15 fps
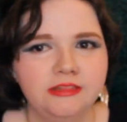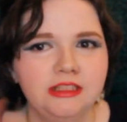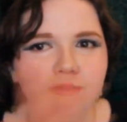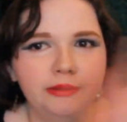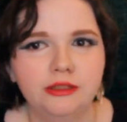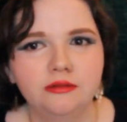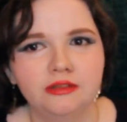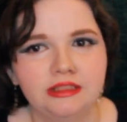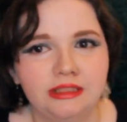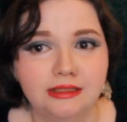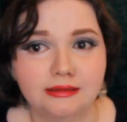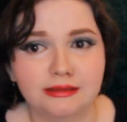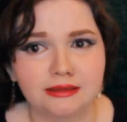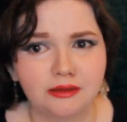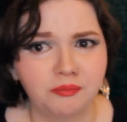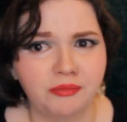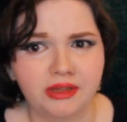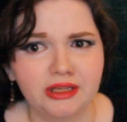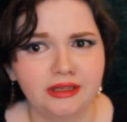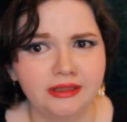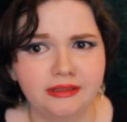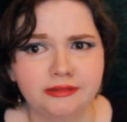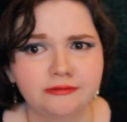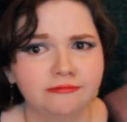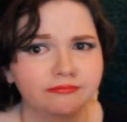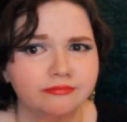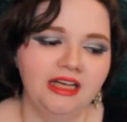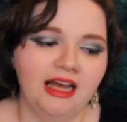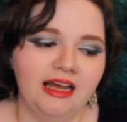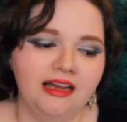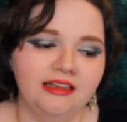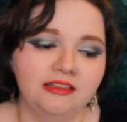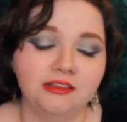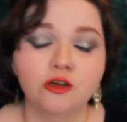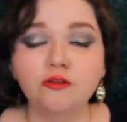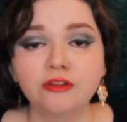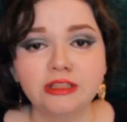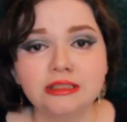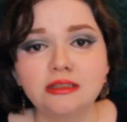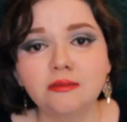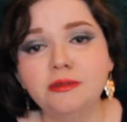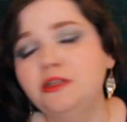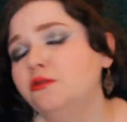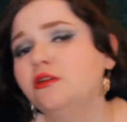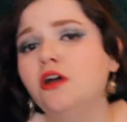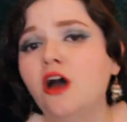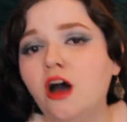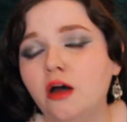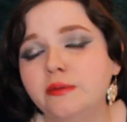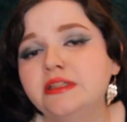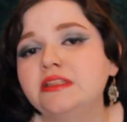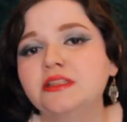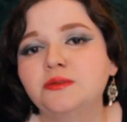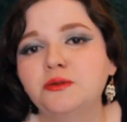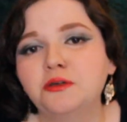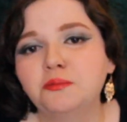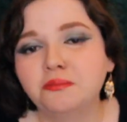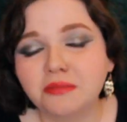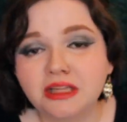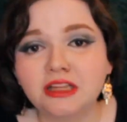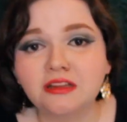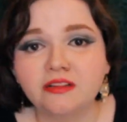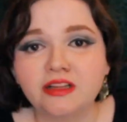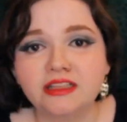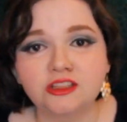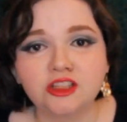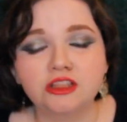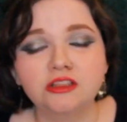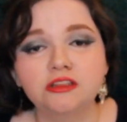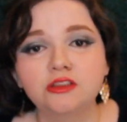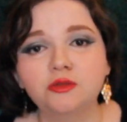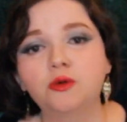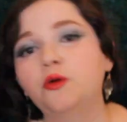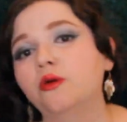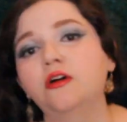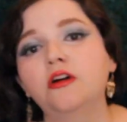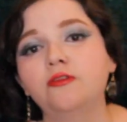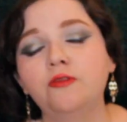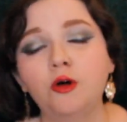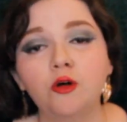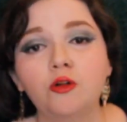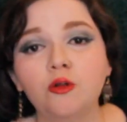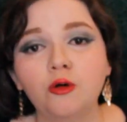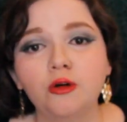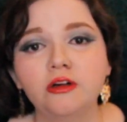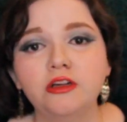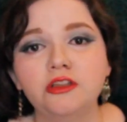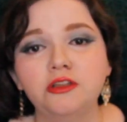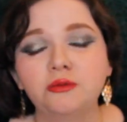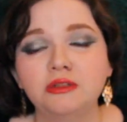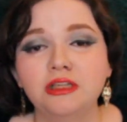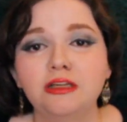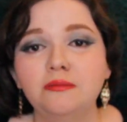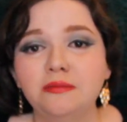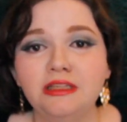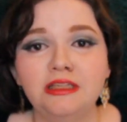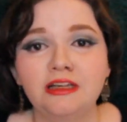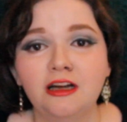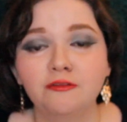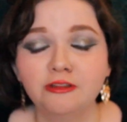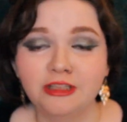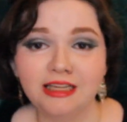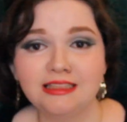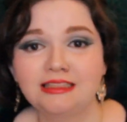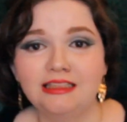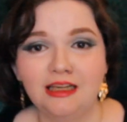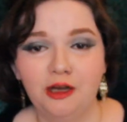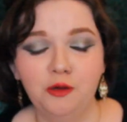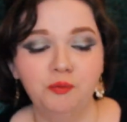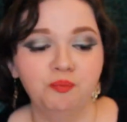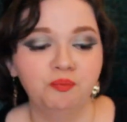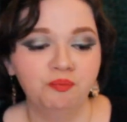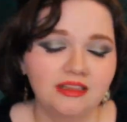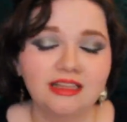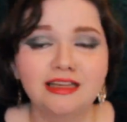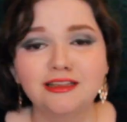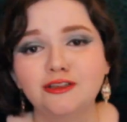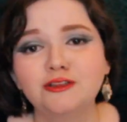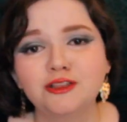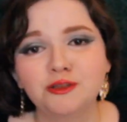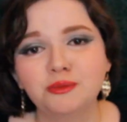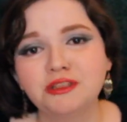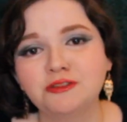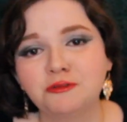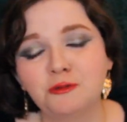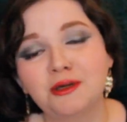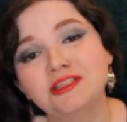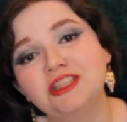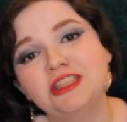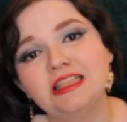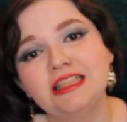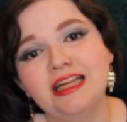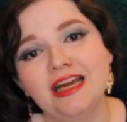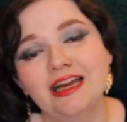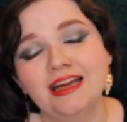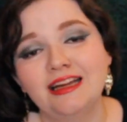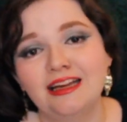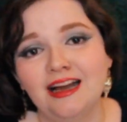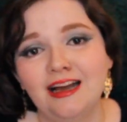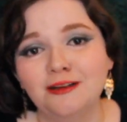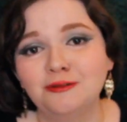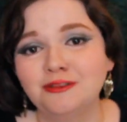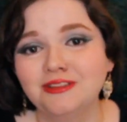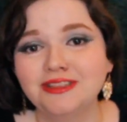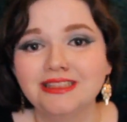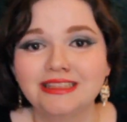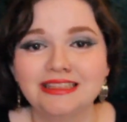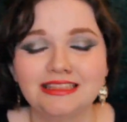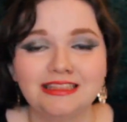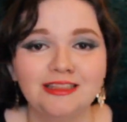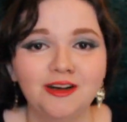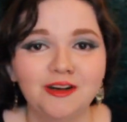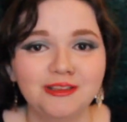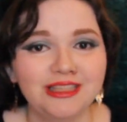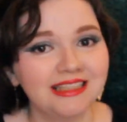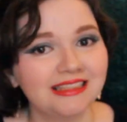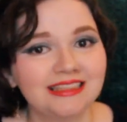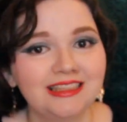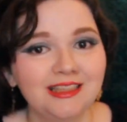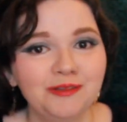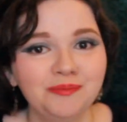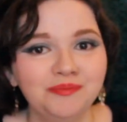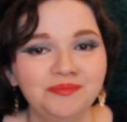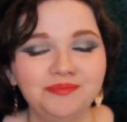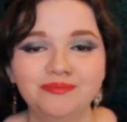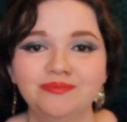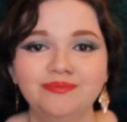It apparently does something. And don't forget to let me know in the comments what myth, legend, or folklore you would like me to cover next time. Thank you so much for watching, and I will see y'all next time.